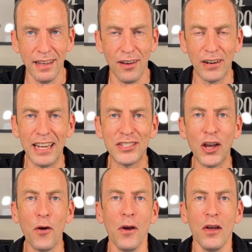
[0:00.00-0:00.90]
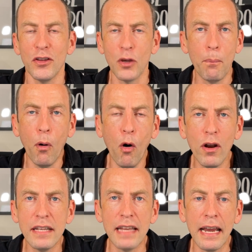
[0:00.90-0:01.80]
Okay, so, so Paul
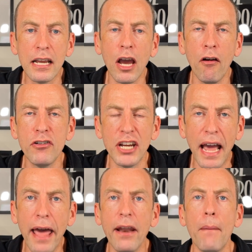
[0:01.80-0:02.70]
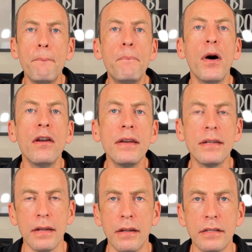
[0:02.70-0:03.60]
is encouraging an
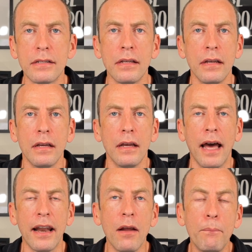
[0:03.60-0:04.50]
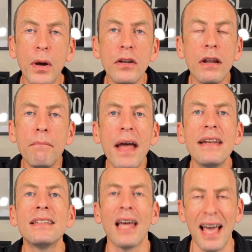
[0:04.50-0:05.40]
abundance and an abundant
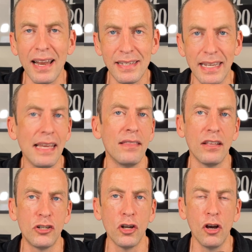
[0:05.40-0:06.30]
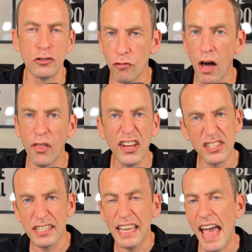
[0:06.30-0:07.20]
mentality in the church rather than a
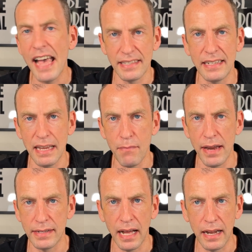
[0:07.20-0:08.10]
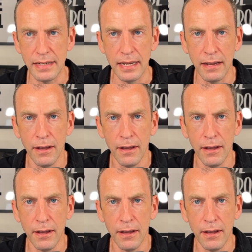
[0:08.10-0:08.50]
scarcity mentality.